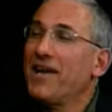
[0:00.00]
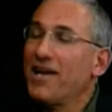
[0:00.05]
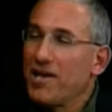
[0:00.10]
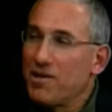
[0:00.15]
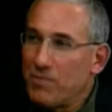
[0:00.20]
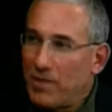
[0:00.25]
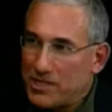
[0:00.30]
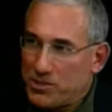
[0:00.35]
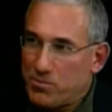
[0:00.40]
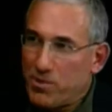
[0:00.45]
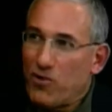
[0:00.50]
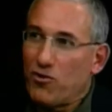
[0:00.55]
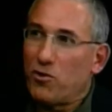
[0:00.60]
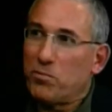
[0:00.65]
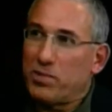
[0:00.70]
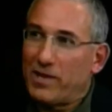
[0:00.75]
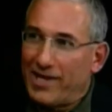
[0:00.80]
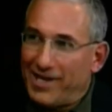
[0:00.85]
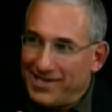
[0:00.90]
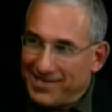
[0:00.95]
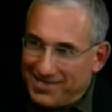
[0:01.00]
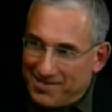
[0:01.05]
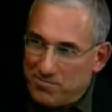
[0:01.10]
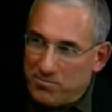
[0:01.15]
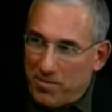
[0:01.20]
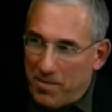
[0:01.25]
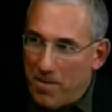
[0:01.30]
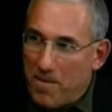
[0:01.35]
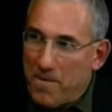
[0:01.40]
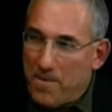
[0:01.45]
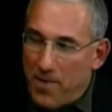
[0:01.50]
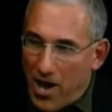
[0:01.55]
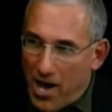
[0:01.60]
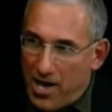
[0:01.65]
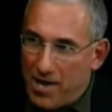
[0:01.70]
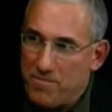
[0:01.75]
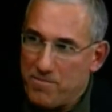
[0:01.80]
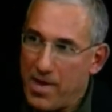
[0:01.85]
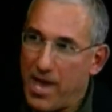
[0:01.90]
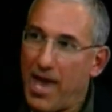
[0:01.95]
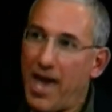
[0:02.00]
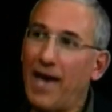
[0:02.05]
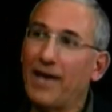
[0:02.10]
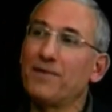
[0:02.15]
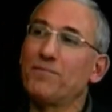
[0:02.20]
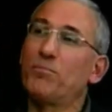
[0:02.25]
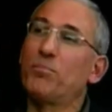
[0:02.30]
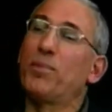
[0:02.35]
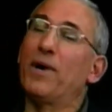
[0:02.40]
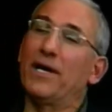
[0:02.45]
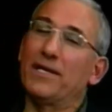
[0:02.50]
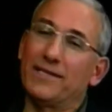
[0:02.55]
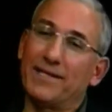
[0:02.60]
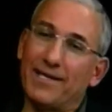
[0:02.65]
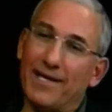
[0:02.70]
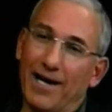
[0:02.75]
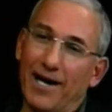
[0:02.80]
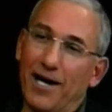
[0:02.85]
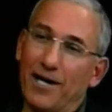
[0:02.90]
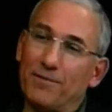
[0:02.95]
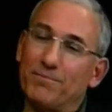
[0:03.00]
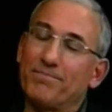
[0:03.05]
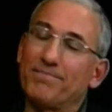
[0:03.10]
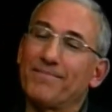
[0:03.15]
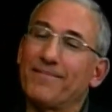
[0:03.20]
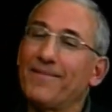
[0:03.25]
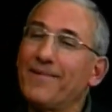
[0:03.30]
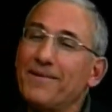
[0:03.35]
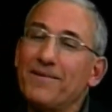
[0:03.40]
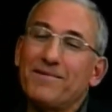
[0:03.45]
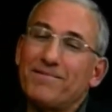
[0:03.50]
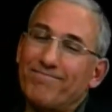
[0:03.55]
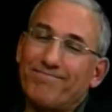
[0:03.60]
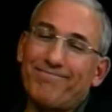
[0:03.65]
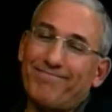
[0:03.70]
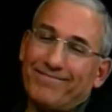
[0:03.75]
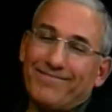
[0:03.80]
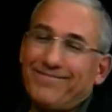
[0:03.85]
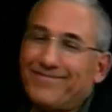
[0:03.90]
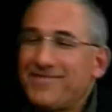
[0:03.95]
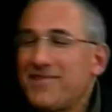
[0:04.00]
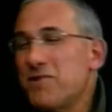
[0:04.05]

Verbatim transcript: he must be replaced by a man. But right. um, mm-hmm.